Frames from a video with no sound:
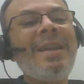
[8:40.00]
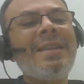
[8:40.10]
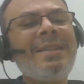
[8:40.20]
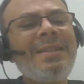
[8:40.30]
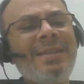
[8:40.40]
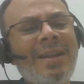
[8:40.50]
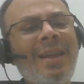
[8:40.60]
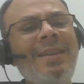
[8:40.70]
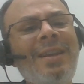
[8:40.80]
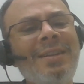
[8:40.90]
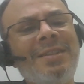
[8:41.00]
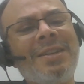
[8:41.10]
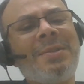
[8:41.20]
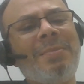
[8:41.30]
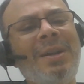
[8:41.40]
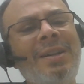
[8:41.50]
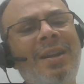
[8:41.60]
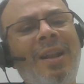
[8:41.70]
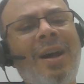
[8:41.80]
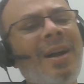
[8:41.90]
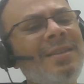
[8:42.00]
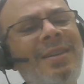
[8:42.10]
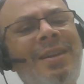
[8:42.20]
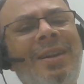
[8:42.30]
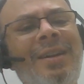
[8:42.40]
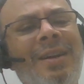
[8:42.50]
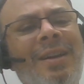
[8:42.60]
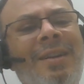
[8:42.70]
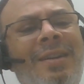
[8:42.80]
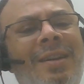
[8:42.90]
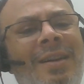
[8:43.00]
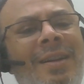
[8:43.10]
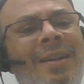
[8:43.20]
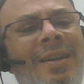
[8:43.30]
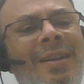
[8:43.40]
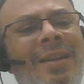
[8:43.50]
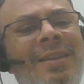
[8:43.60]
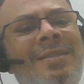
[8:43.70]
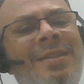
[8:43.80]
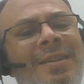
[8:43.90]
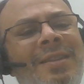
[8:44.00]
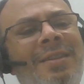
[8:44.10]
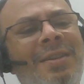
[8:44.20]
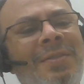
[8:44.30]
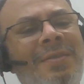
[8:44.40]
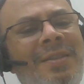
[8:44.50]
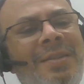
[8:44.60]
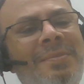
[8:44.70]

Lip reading: This tiny adjustment largely arrested the drift.